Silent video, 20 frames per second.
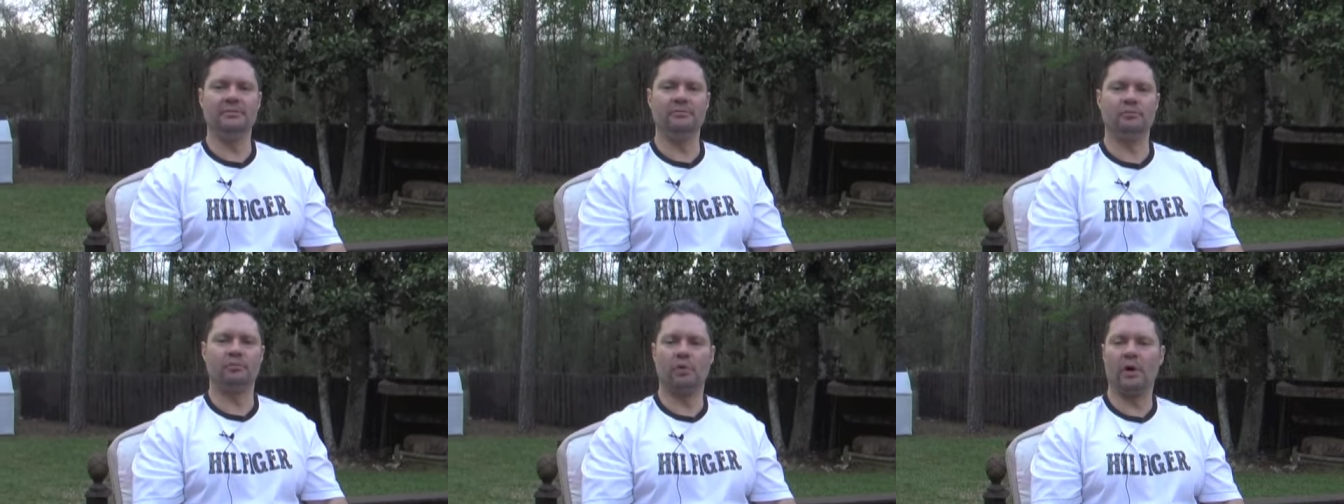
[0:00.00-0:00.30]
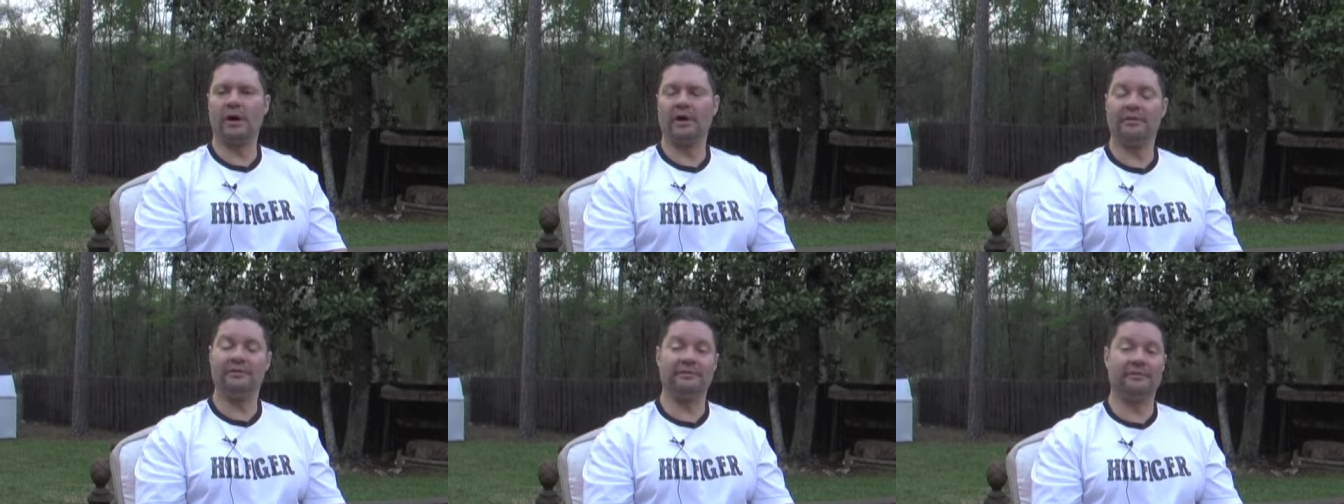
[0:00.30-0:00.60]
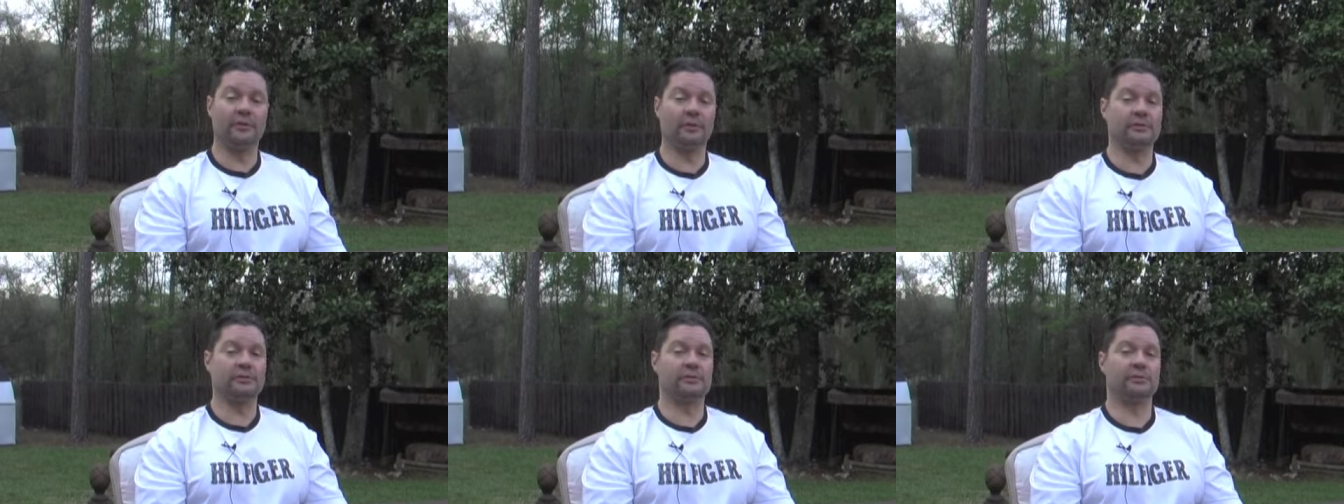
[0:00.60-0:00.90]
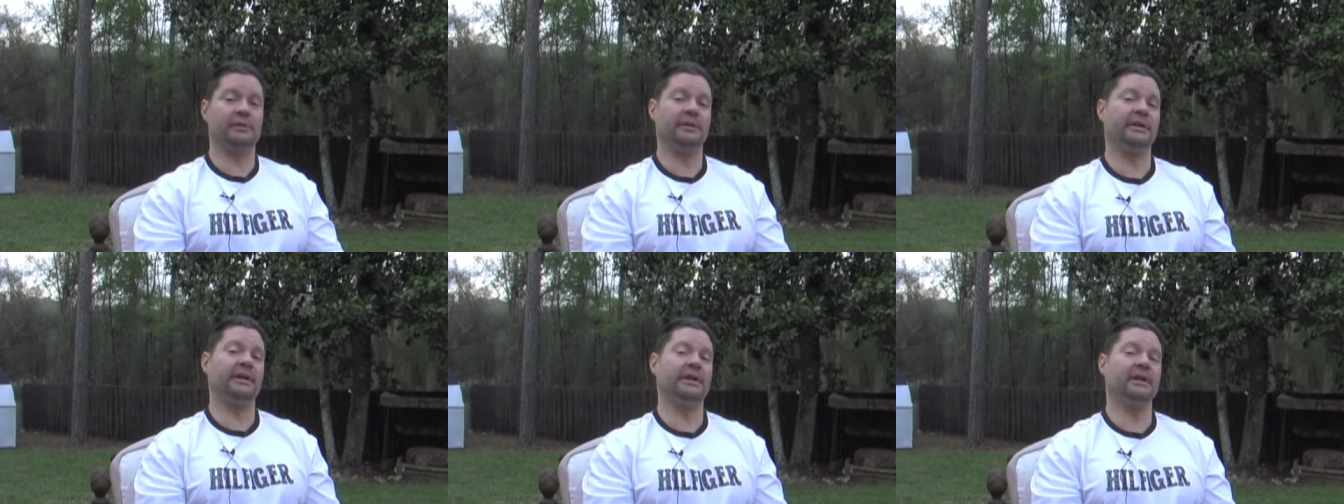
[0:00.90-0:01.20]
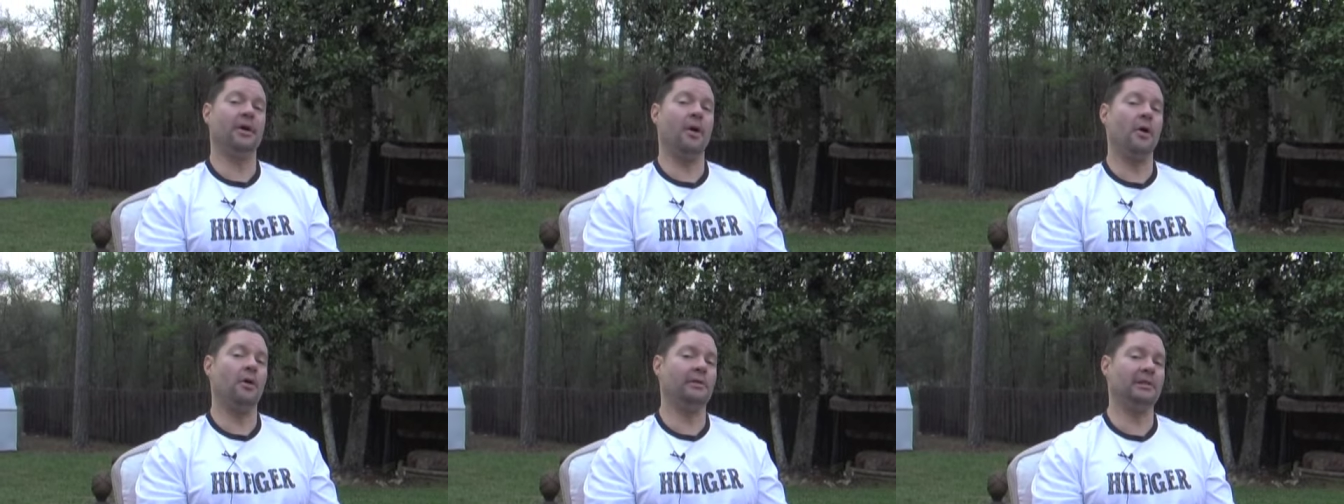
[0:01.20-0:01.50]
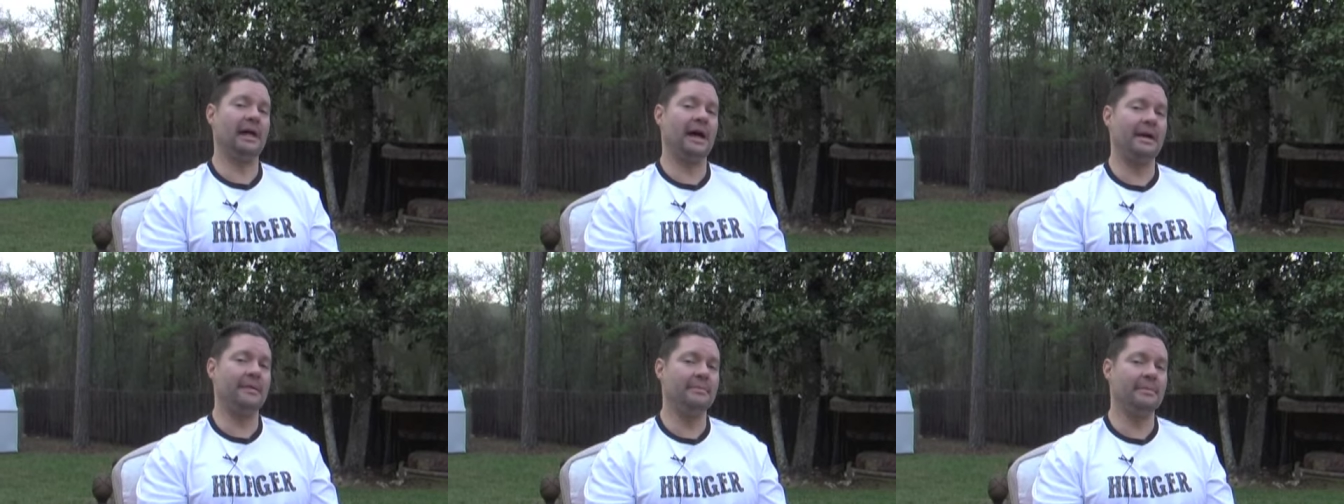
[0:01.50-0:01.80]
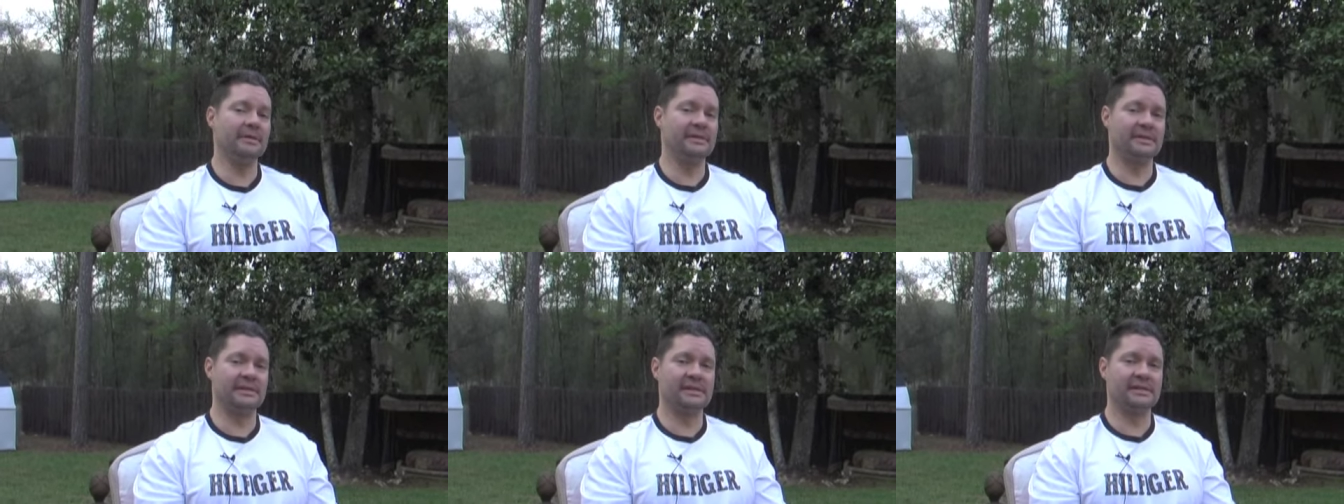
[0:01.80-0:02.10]
run virtually, online
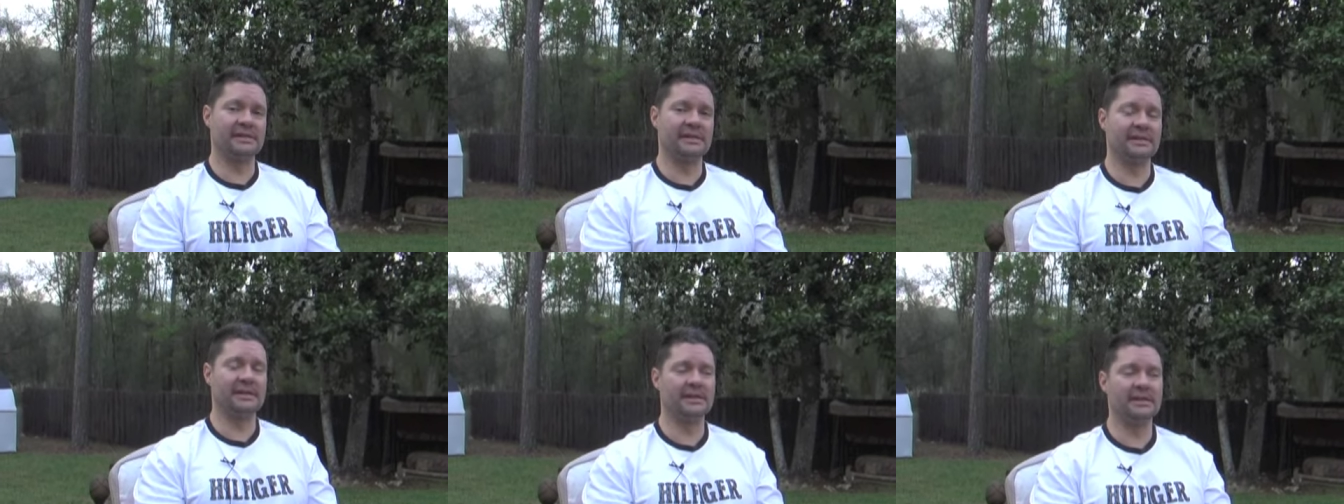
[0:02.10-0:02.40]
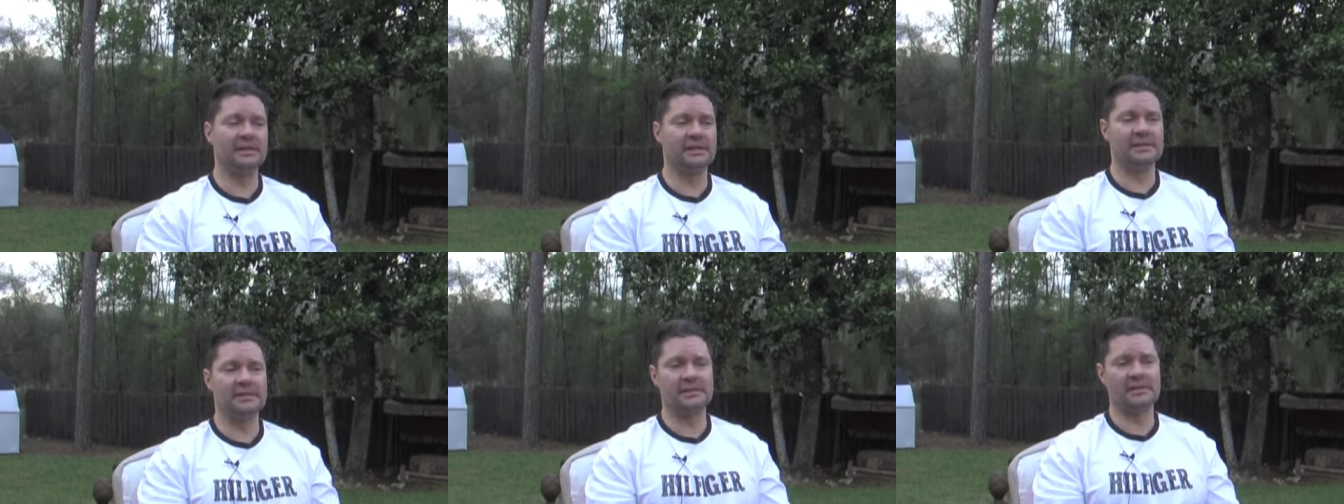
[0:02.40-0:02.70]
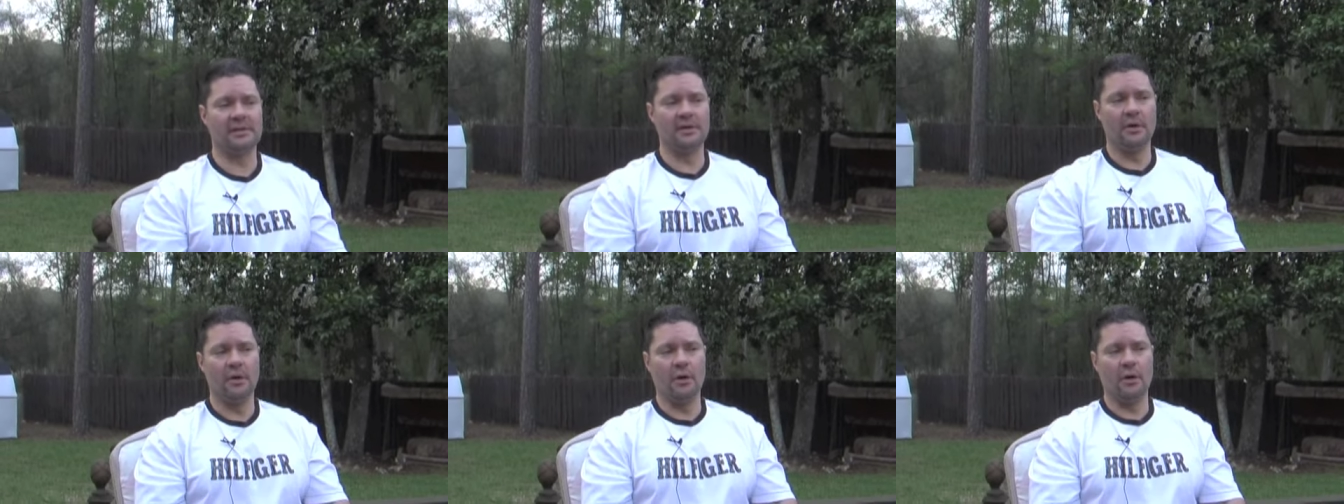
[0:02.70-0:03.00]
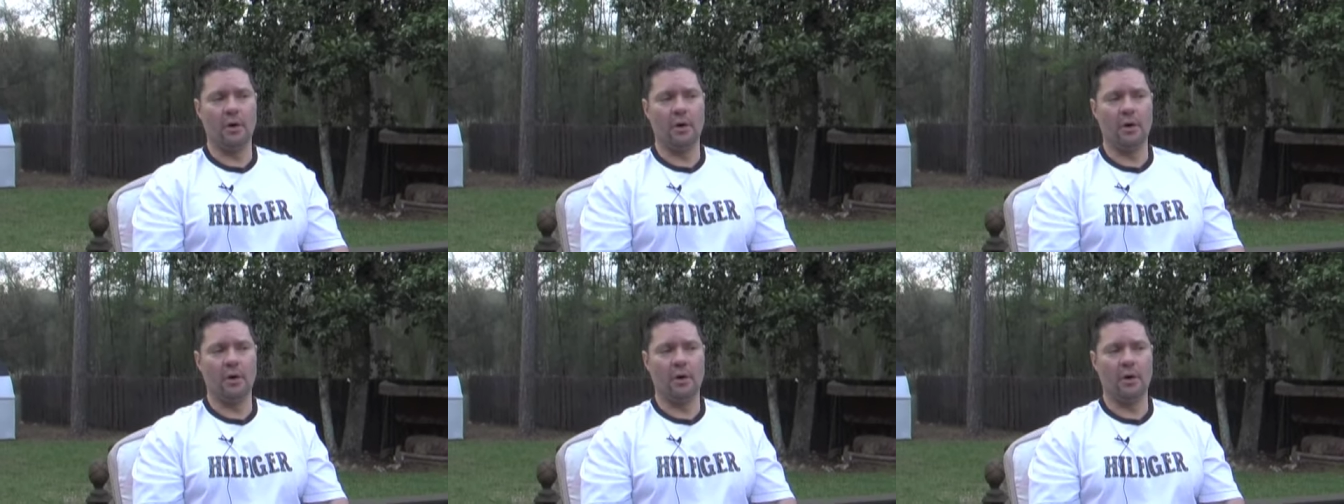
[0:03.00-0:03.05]
businesses